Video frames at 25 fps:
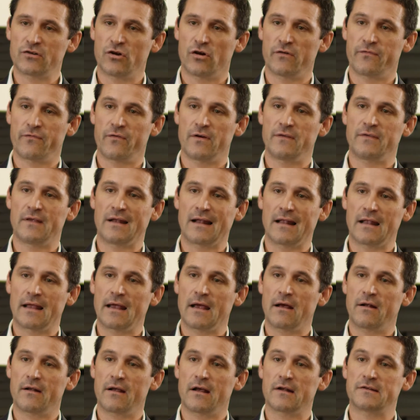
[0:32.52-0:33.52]
offering that
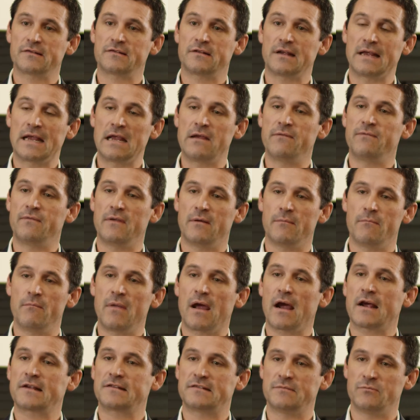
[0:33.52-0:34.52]
allowed us to give them
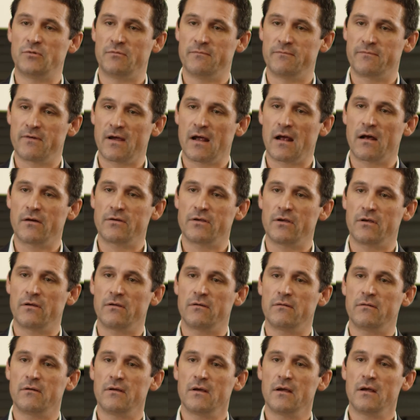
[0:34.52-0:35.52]
maximum
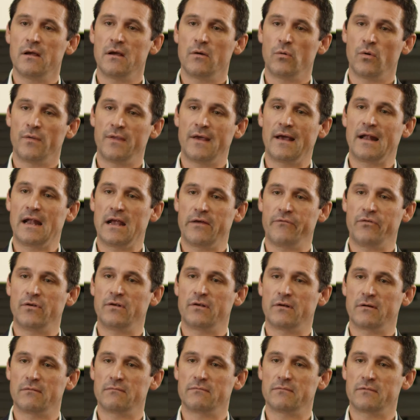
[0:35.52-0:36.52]
value without
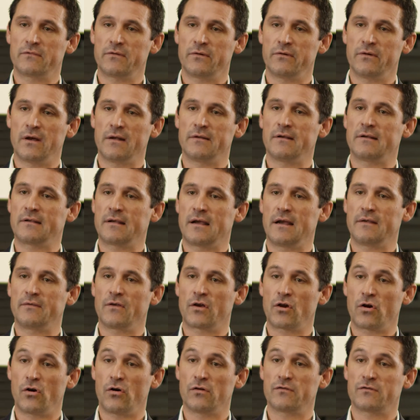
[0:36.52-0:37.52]
having to undertake the
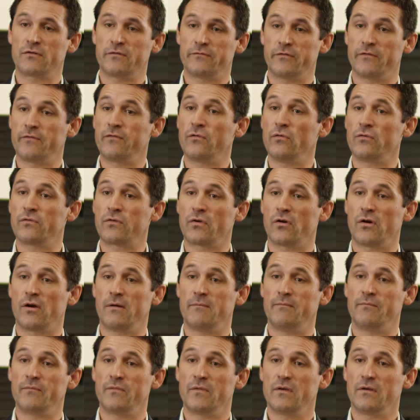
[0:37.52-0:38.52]
cost of a
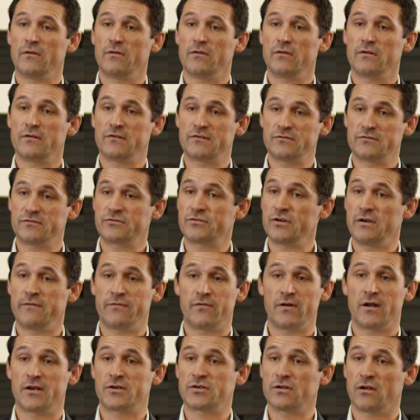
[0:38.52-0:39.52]
full-time chief
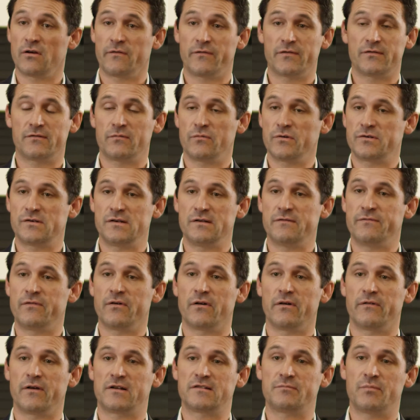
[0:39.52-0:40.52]
financial officer, which is
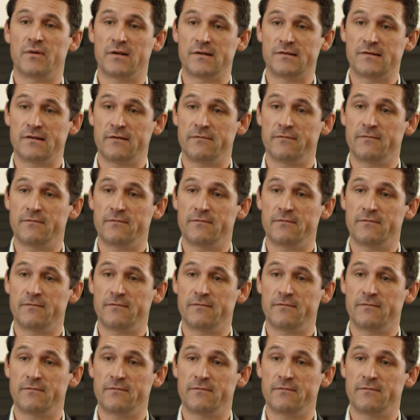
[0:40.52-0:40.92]
very expensive.